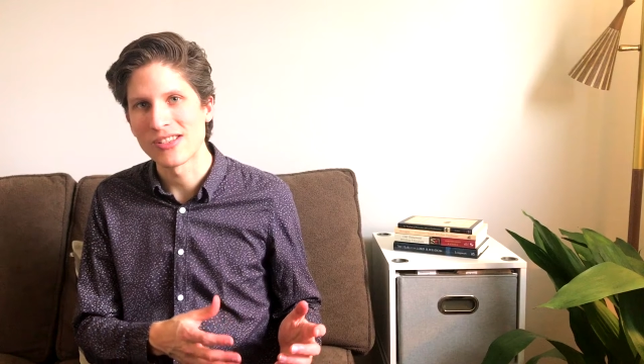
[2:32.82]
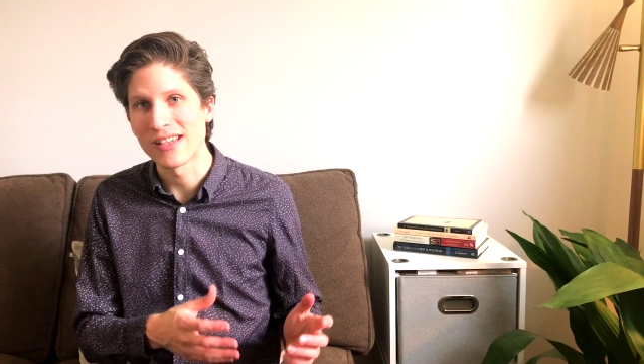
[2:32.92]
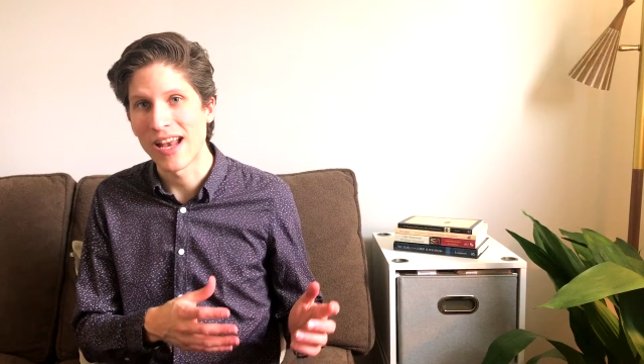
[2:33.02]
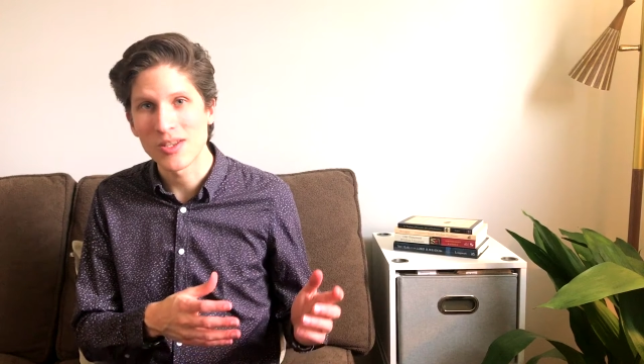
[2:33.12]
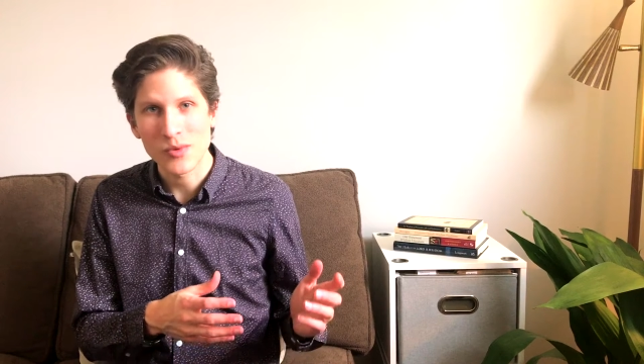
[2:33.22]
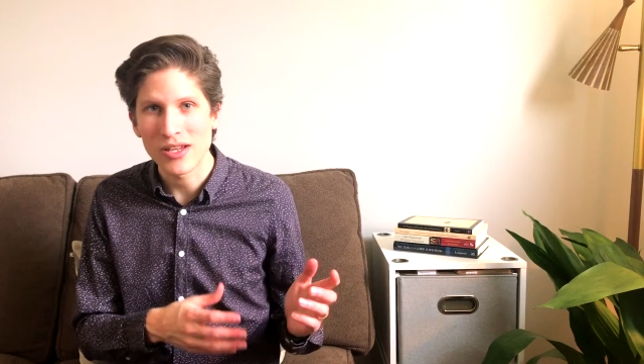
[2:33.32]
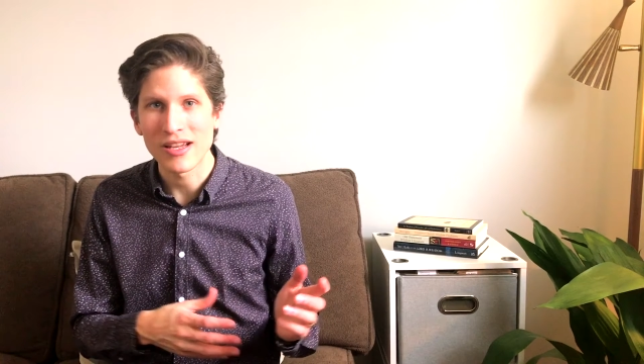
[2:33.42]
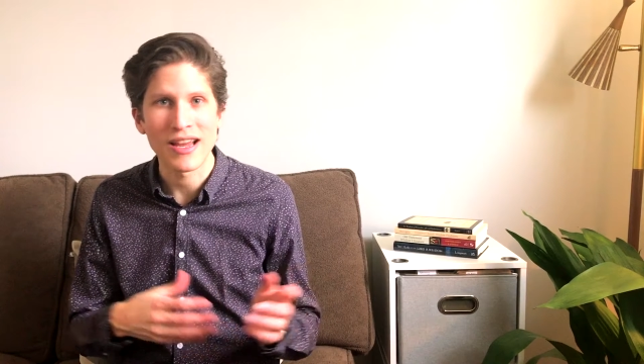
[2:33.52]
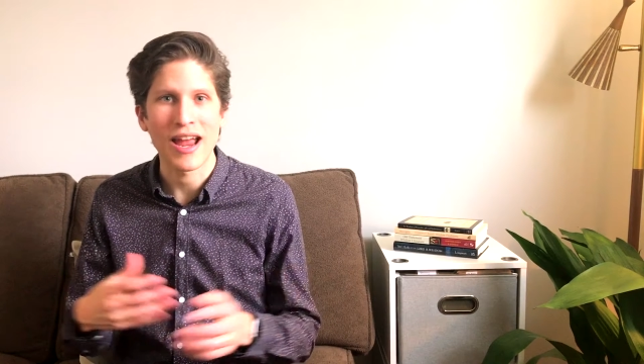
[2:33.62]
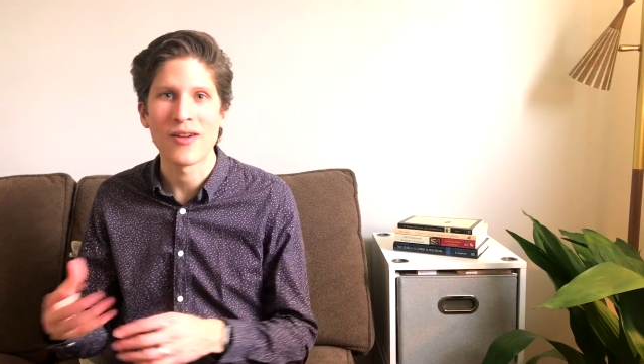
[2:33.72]
and as we
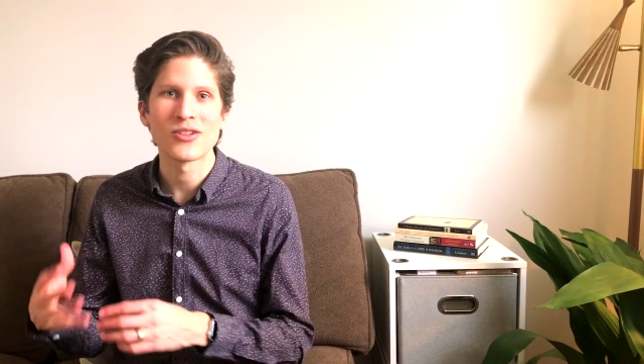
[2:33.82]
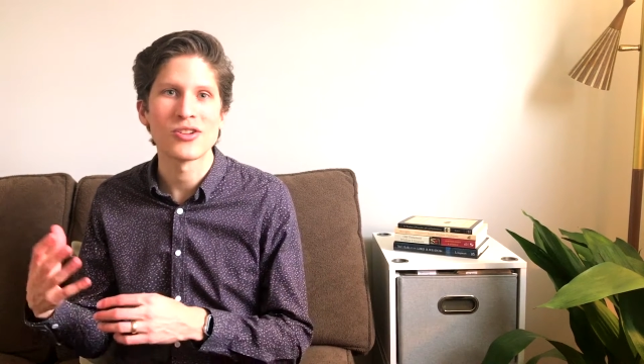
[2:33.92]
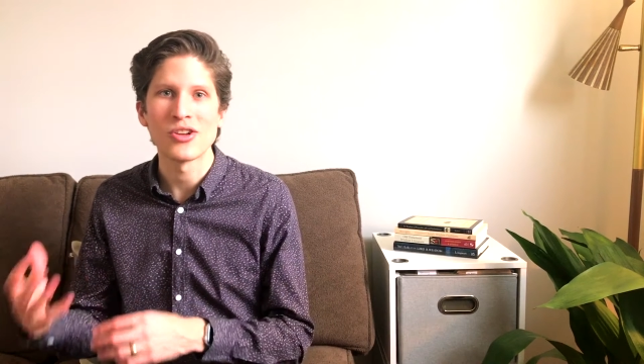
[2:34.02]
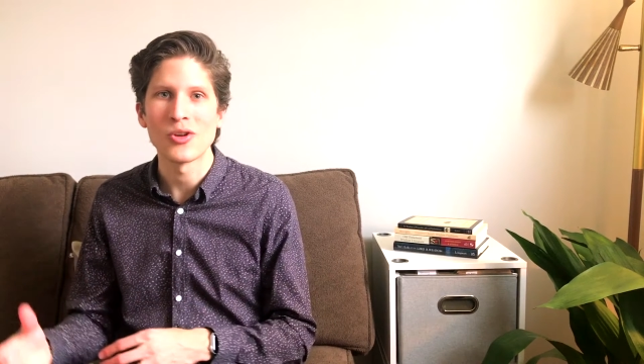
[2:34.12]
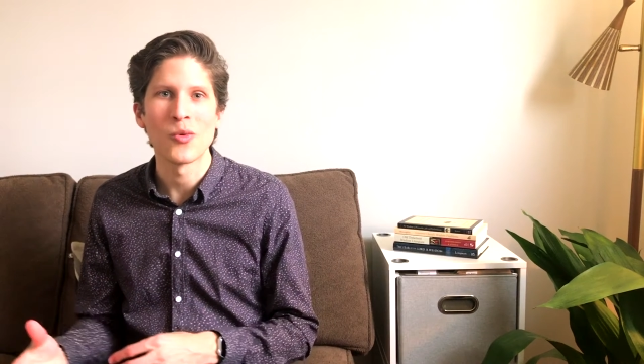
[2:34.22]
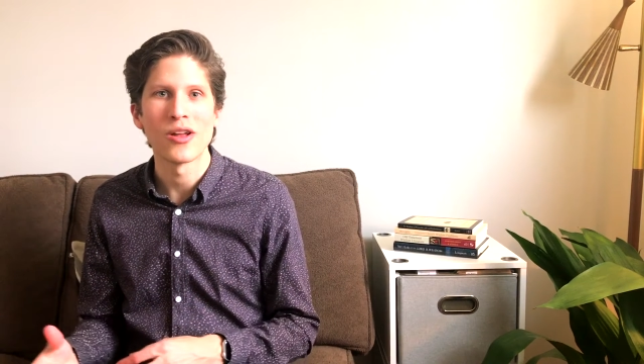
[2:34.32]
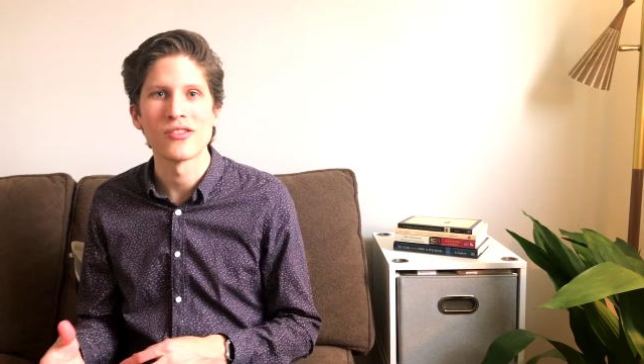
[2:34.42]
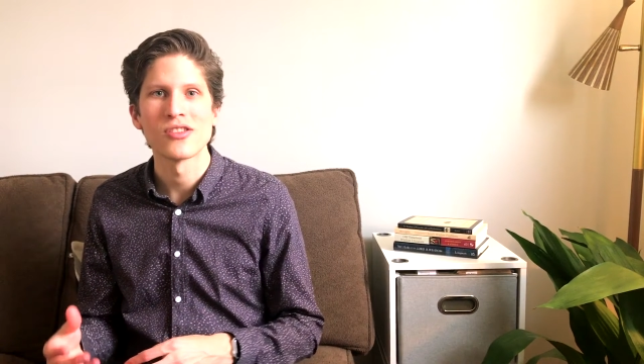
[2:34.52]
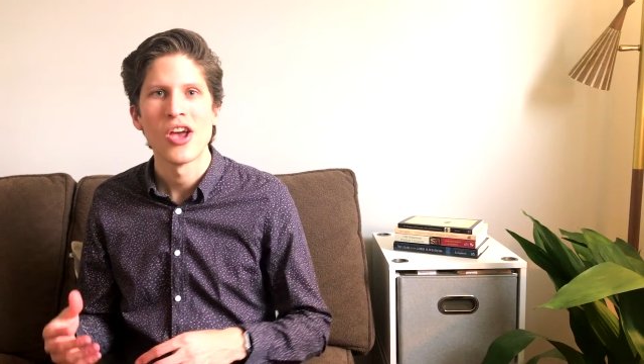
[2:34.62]
encounter new ones,